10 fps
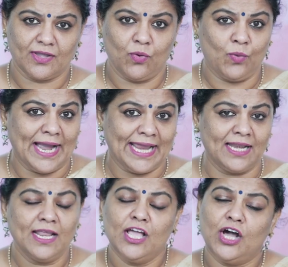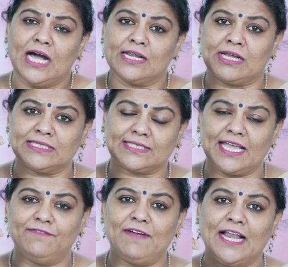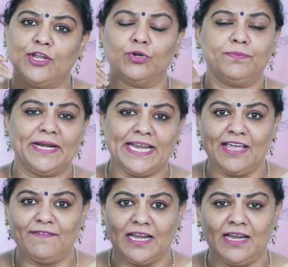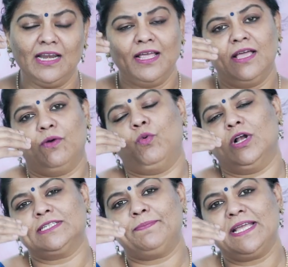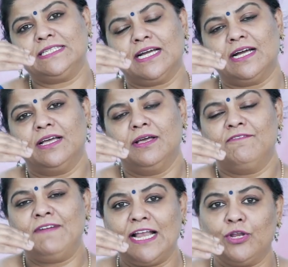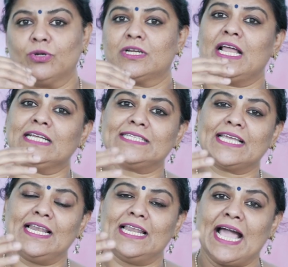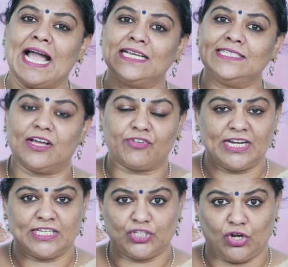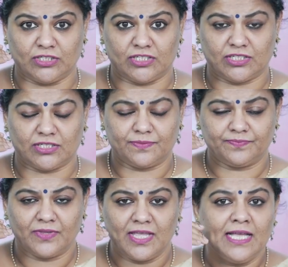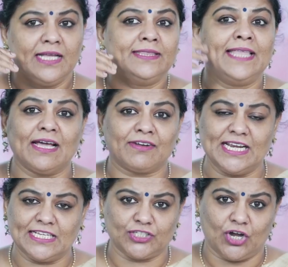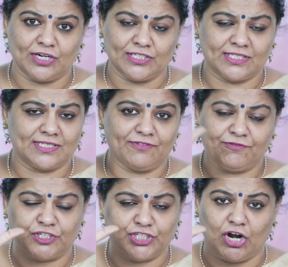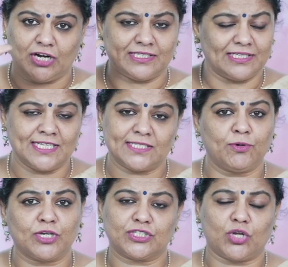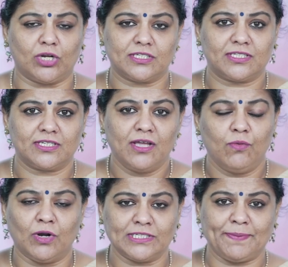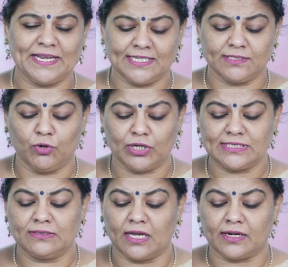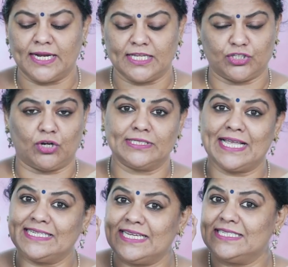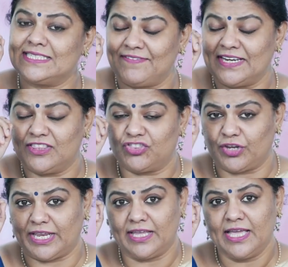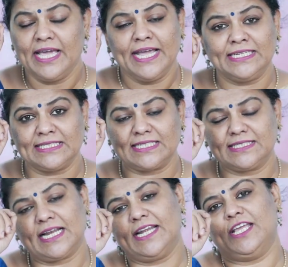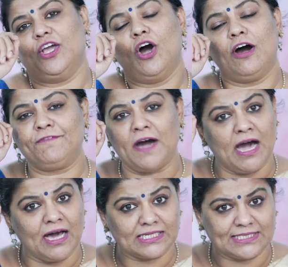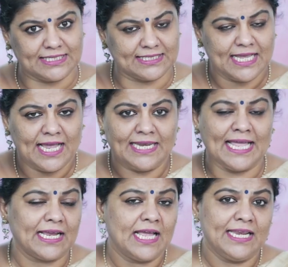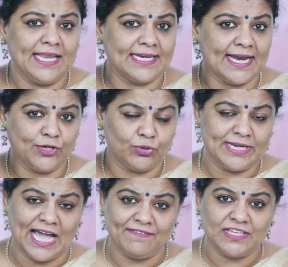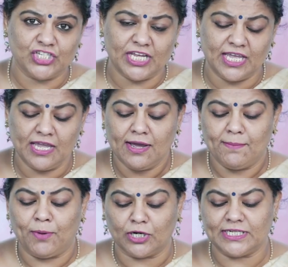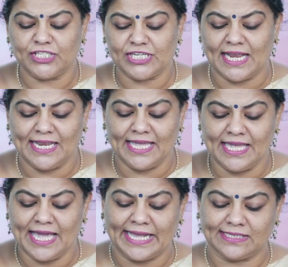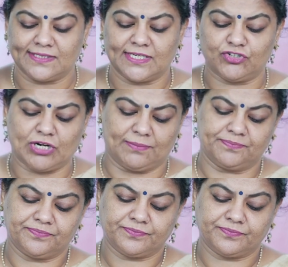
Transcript: While Ruskin valued medieval, Walter Pater valued classical and Renaissance. The Renaissance, for short, this book is called. Walter Pater's book is The Renaissance, 1873. It is a study of artists like Leonardo da Vinci, Botticelli, etc.